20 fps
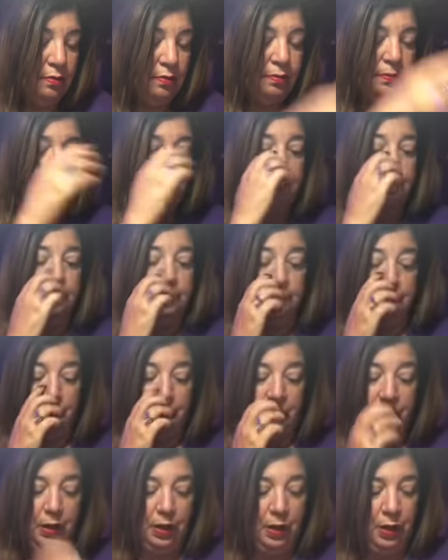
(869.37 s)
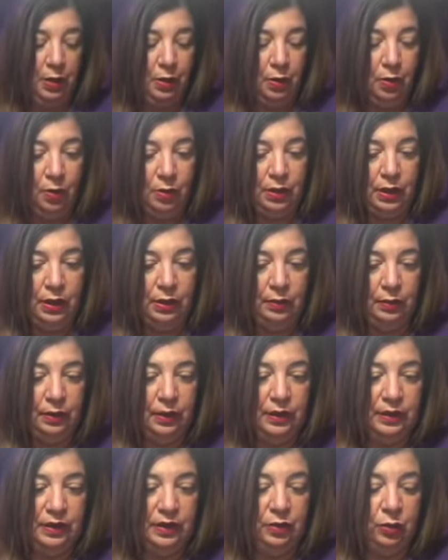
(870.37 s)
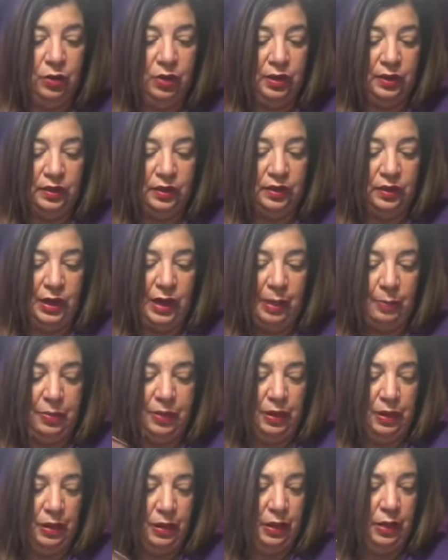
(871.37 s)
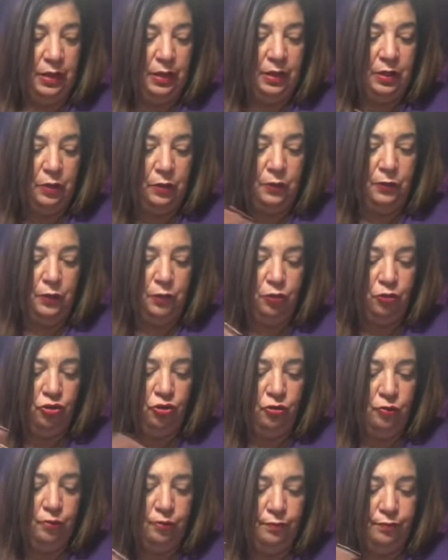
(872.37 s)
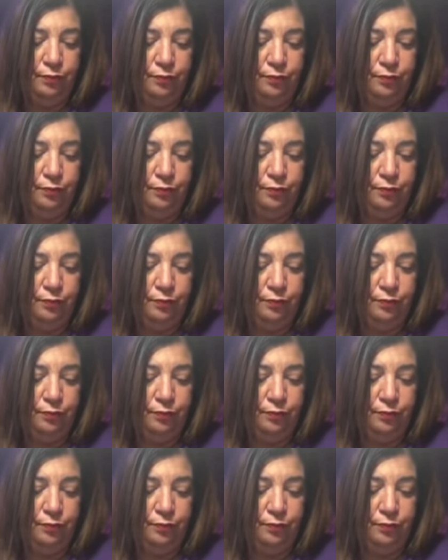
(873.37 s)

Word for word: Hmm. Okay, let's see what else is happening in the near future.